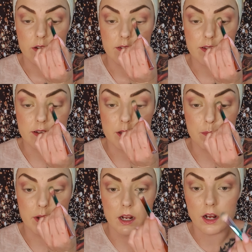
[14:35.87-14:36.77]
to
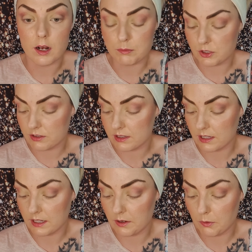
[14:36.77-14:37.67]
deepen it up just a
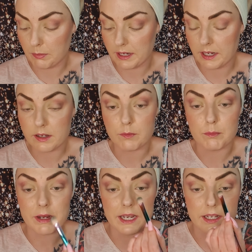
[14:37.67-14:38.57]
little bit. We
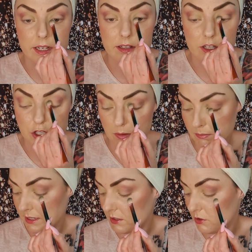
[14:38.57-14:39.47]
might need to
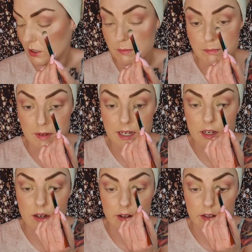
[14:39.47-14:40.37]
jump into the mint
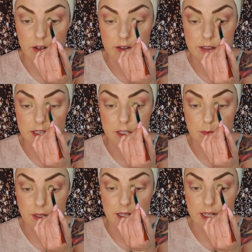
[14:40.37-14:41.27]
colour to
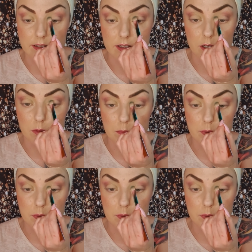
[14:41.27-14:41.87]
deepen this up.